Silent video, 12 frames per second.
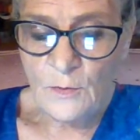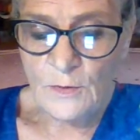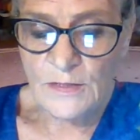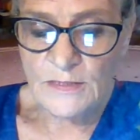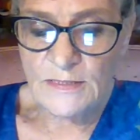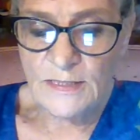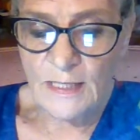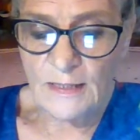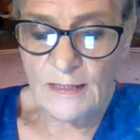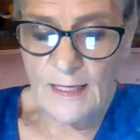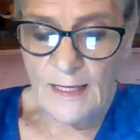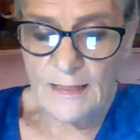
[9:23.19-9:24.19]
With a
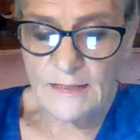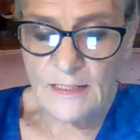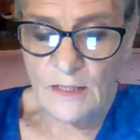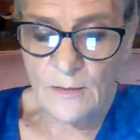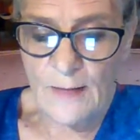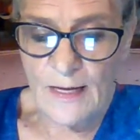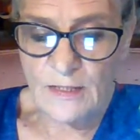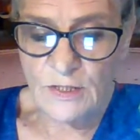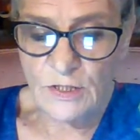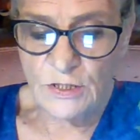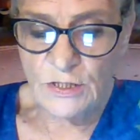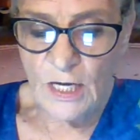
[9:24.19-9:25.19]
sudden exclamation,